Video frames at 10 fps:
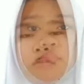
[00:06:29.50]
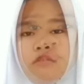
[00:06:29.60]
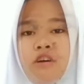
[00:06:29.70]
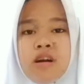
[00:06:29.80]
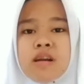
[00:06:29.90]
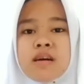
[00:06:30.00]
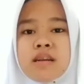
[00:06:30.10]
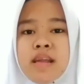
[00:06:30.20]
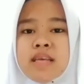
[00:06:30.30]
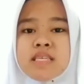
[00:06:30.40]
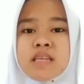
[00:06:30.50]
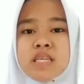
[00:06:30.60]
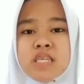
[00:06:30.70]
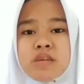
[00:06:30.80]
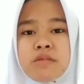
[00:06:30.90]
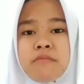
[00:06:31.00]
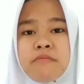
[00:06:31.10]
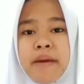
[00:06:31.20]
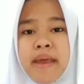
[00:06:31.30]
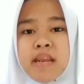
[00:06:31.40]
4. Distressing
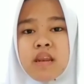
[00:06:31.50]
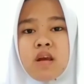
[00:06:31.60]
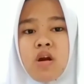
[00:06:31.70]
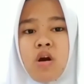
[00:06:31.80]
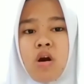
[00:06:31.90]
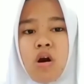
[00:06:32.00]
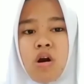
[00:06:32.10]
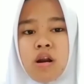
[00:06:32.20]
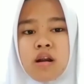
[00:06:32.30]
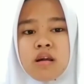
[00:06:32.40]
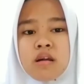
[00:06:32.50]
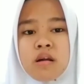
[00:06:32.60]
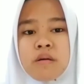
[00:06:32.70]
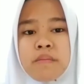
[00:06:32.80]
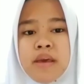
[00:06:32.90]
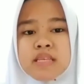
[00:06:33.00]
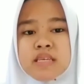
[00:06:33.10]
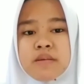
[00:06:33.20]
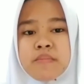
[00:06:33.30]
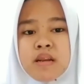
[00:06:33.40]
pain, or
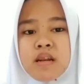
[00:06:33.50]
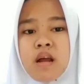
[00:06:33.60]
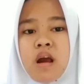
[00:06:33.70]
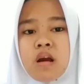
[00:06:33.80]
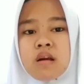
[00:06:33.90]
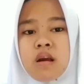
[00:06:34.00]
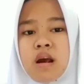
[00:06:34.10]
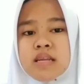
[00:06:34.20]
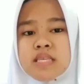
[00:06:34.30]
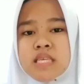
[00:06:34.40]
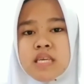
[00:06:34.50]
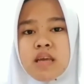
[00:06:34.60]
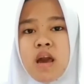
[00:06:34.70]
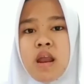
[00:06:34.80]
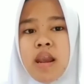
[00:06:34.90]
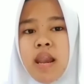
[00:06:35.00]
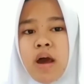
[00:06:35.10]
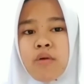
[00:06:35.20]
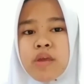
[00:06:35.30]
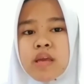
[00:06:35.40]
measurable, agonizing,
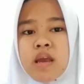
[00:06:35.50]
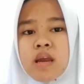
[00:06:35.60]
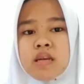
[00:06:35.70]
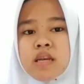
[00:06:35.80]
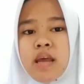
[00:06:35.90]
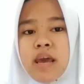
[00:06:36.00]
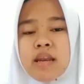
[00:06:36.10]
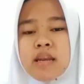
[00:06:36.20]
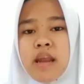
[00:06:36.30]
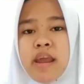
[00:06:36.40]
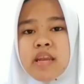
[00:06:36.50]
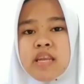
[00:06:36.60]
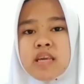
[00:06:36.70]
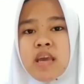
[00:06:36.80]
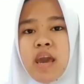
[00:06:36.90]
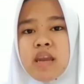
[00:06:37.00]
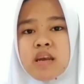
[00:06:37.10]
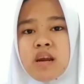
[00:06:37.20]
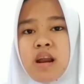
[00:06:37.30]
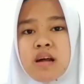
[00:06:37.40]
gnawing, draining,
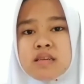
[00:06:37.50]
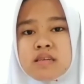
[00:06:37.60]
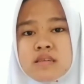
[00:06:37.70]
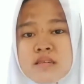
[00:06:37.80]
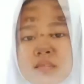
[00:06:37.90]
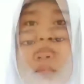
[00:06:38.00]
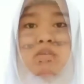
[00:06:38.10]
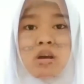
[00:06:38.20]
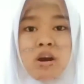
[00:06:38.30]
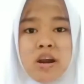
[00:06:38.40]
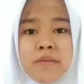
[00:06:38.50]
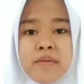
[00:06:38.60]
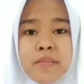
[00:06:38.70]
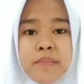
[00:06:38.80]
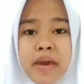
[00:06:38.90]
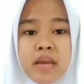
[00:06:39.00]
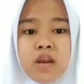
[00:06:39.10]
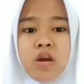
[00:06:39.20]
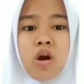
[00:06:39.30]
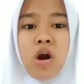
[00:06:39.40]
and crawl. 5. Horrible
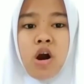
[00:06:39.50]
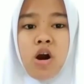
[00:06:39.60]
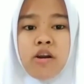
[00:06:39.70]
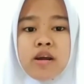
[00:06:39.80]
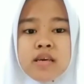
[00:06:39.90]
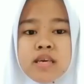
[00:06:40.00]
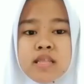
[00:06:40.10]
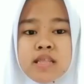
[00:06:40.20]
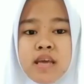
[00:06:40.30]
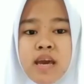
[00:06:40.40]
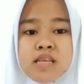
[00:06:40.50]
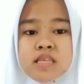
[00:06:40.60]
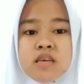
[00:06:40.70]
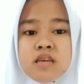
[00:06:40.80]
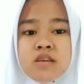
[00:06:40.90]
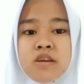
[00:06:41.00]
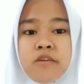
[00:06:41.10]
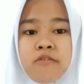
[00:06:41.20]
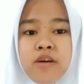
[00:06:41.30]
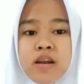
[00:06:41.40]
pain, or intense,
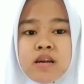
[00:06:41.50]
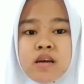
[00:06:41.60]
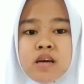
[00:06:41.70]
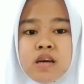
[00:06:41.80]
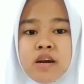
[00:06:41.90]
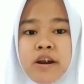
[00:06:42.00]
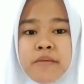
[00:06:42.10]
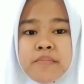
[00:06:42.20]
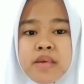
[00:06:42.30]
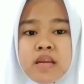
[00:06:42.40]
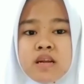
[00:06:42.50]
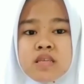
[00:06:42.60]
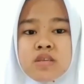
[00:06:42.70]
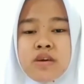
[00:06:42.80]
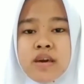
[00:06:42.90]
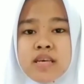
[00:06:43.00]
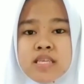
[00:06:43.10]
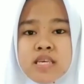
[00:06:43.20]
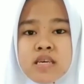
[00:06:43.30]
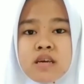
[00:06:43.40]
fearful, cramping,
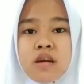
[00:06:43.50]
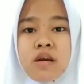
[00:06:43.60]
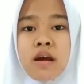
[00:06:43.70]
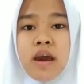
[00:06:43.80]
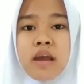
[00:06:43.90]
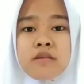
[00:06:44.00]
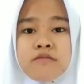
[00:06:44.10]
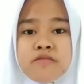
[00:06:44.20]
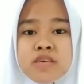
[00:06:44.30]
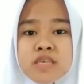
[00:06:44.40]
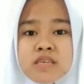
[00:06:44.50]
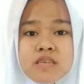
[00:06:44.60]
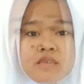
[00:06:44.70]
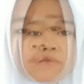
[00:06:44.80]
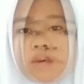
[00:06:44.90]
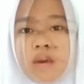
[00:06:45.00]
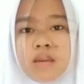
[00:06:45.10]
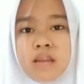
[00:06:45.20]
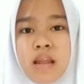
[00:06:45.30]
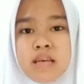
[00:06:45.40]
squeezing, and vicious.
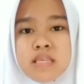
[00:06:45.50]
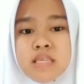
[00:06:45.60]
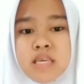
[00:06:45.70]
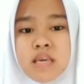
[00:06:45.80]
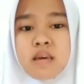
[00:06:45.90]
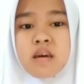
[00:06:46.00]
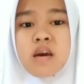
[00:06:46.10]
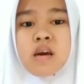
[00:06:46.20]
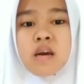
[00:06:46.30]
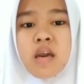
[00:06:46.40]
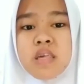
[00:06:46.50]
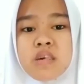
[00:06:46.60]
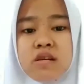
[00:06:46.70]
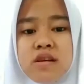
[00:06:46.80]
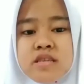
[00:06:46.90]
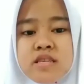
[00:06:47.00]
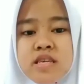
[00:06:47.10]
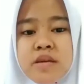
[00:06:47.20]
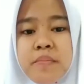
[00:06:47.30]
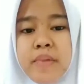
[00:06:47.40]
And the last 6.
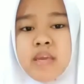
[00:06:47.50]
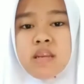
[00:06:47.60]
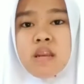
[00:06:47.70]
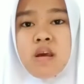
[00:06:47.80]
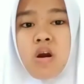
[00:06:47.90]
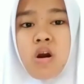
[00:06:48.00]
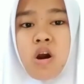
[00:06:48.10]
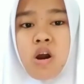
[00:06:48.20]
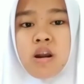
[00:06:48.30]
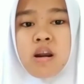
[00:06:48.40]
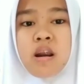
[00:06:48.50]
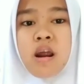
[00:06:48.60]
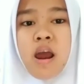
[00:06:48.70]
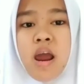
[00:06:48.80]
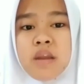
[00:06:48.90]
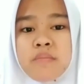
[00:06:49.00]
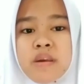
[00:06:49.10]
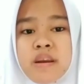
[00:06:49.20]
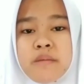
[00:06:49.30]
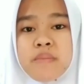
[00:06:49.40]
Excruciating pain, or
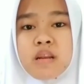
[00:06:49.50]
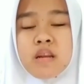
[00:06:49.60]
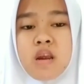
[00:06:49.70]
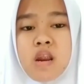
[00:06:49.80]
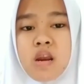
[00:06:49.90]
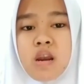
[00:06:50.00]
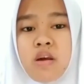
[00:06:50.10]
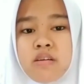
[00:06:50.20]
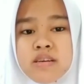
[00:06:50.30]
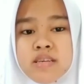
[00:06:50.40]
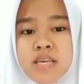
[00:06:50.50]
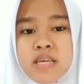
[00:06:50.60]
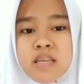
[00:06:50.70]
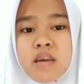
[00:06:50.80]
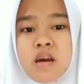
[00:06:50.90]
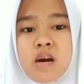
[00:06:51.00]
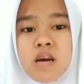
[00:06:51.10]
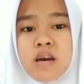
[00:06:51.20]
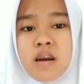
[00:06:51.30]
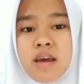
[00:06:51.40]
unbearable, loathing,
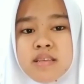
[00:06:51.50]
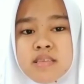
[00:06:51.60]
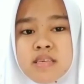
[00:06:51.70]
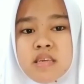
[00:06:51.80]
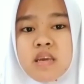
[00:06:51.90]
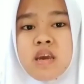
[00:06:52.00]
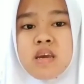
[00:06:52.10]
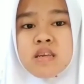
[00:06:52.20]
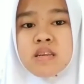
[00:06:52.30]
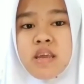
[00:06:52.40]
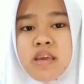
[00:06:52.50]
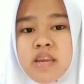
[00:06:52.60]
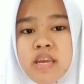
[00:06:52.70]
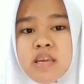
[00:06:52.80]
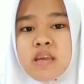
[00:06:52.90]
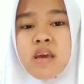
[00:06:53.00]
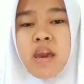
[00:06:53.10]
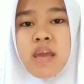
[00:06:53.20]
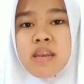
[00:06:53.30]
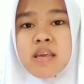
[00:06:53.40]
crushing, tearing,
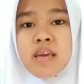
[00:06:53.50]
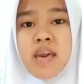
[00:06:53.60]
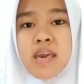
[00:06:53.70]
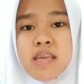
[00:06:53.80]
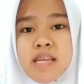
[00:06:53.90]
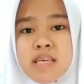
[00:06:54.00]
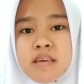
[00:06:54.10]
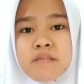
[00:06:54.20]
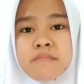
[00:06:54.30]
and killing.